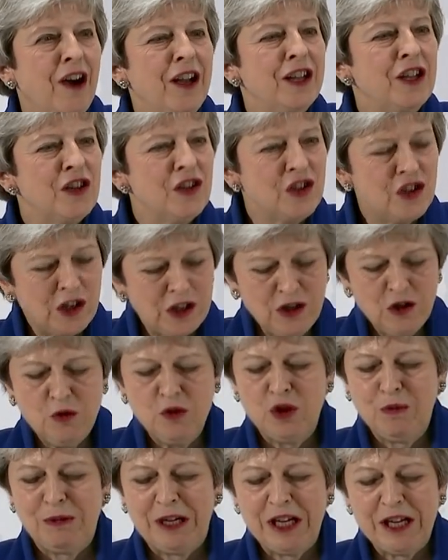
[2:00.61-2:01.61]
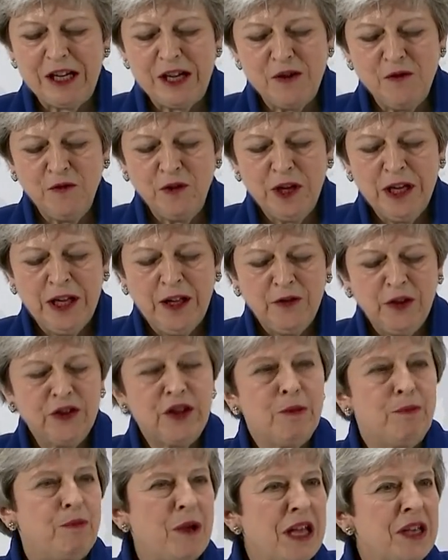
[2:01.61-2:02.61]
I continue to believe
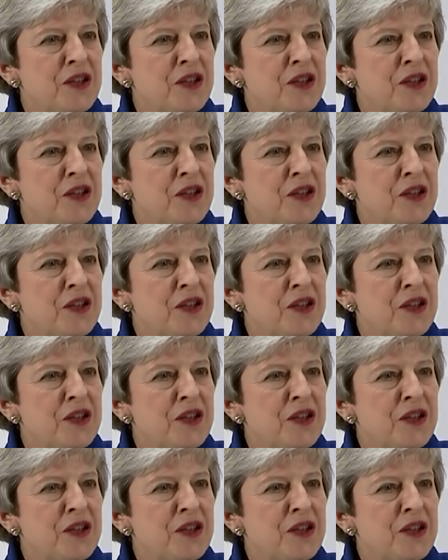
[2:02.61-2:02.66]
that the